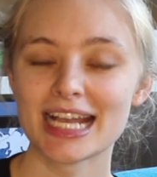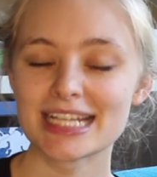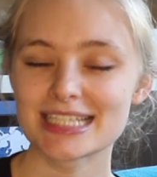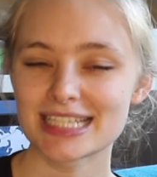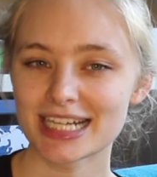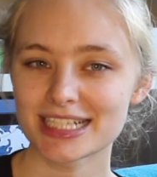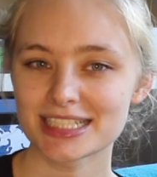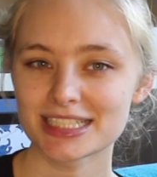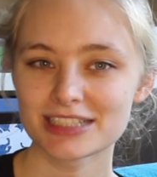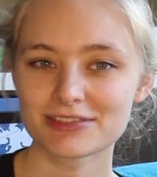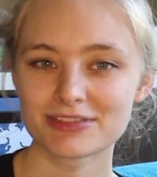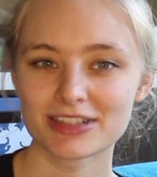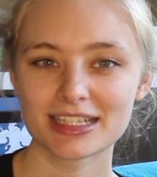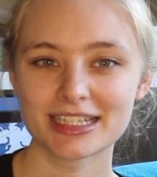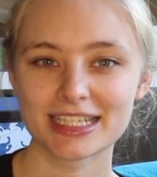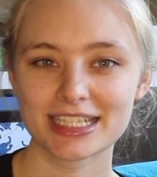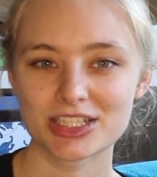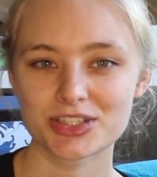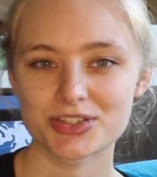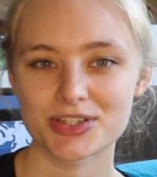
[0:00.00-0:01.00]
It's actually
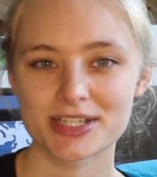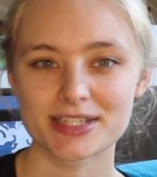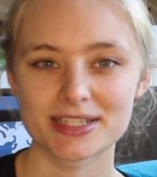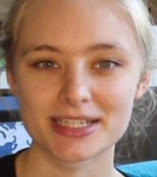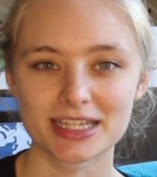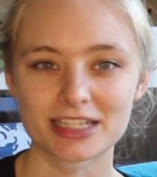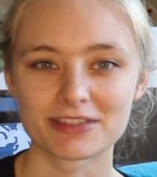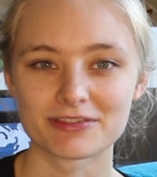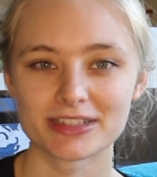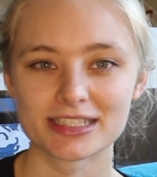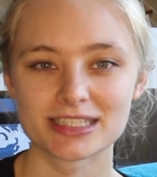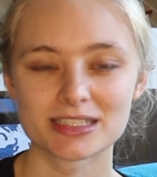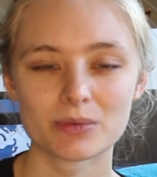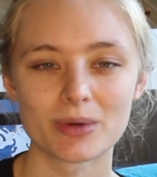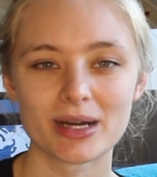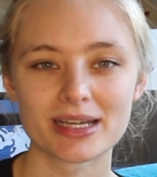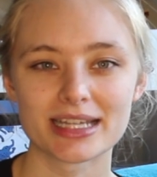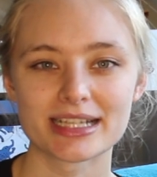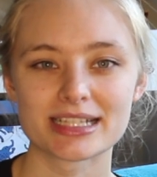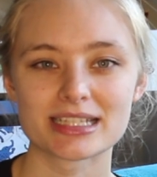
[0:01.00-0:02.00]
really interesting, the reason
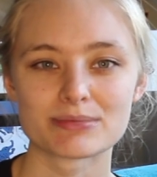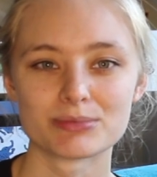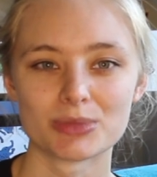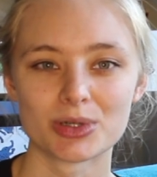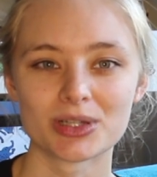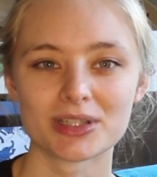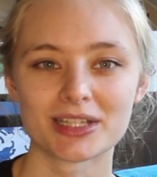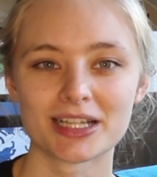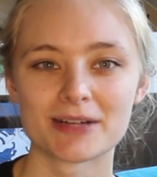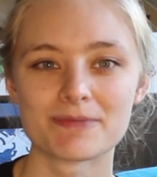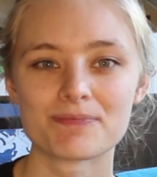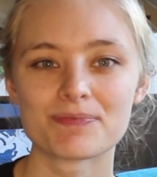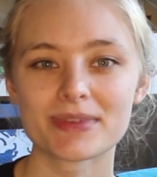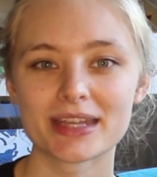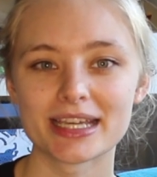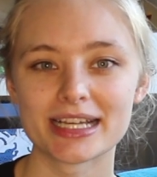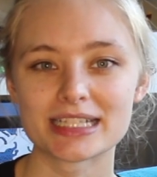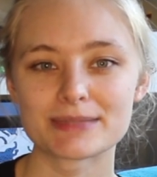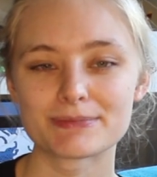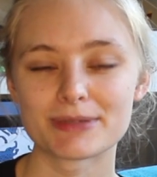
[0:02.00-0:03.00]
why they're smaller.
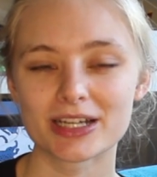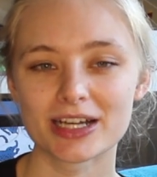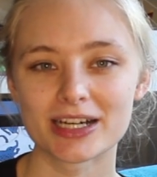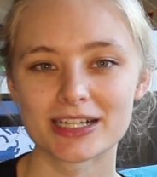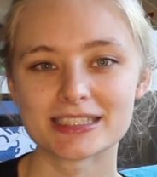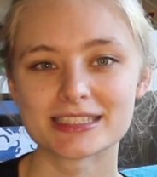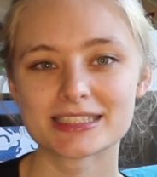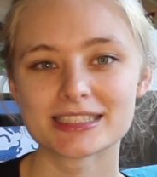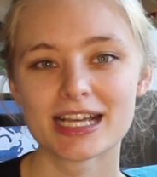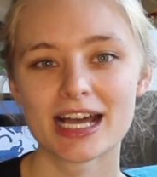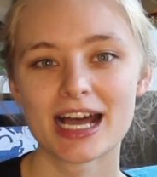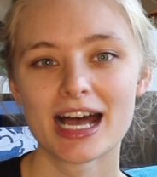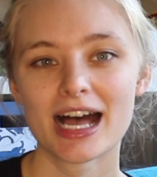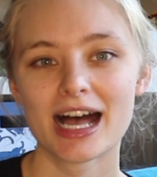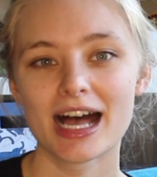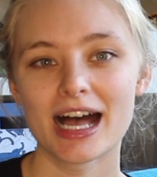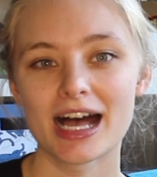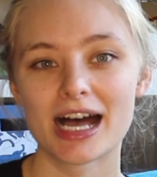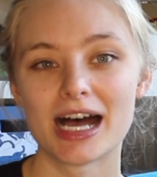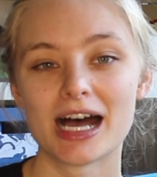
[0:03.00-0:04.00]
It's because
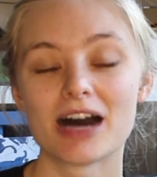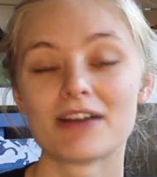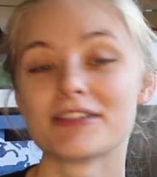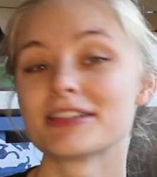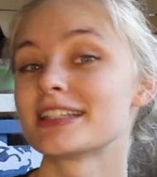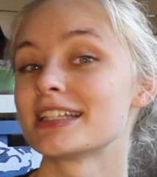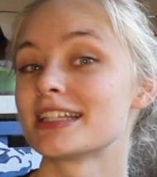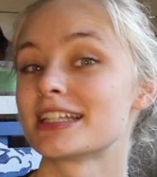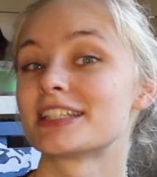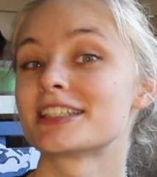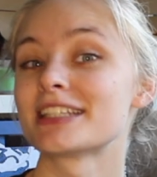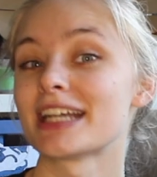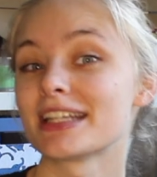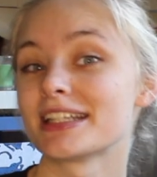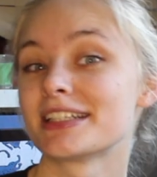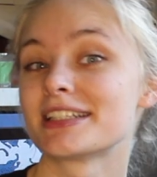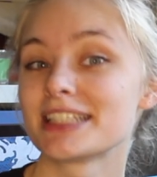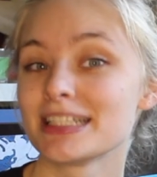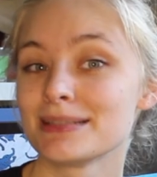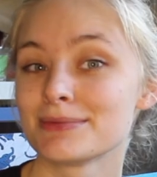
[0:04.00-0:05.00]
uh, obviously the
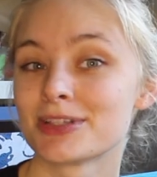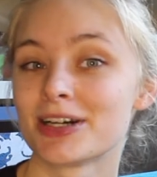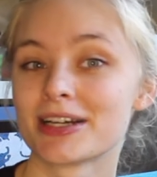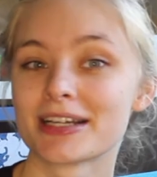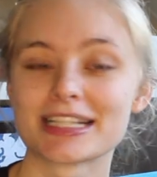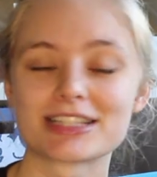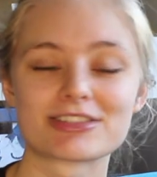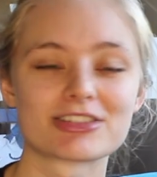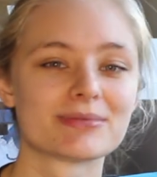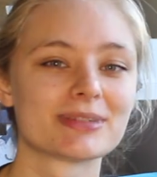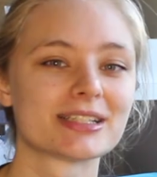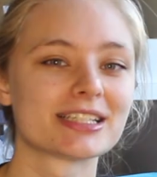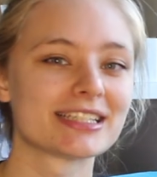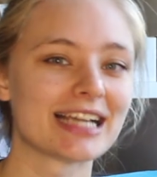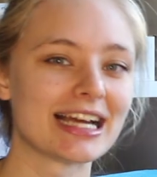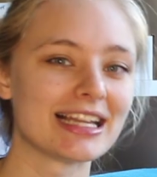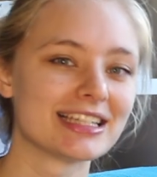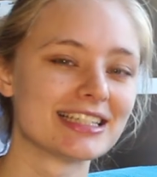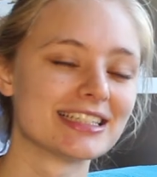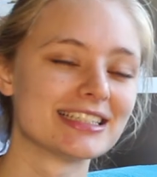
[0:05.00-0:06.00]
Shetland sheepdog is from the
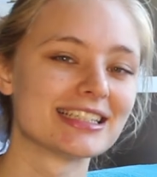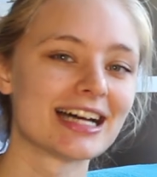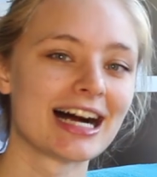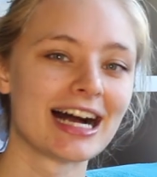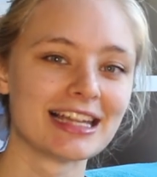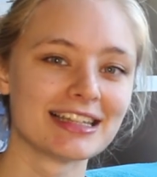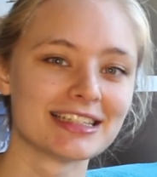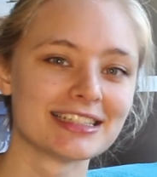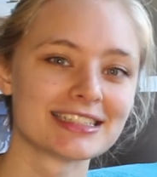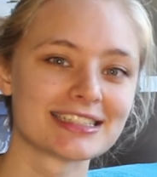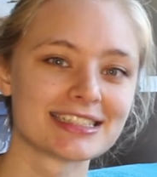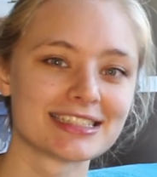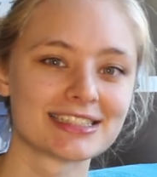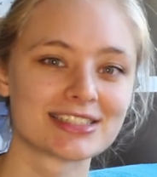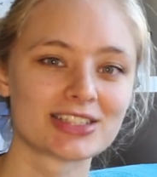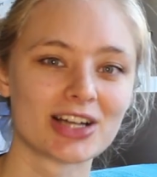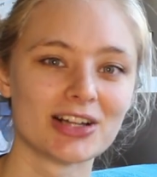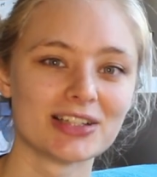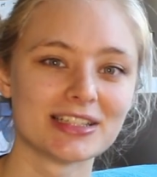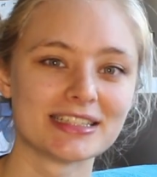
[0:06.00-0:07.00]
Shetland Islands in
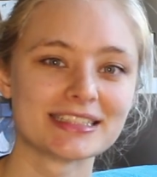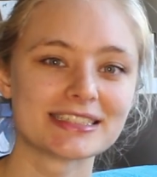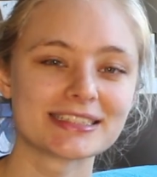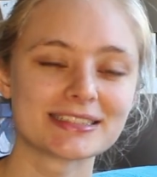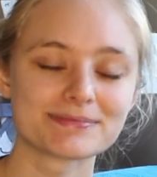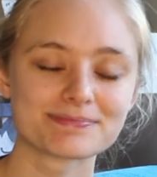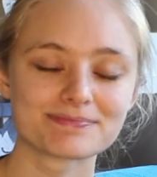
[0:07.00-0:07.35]
Scotland,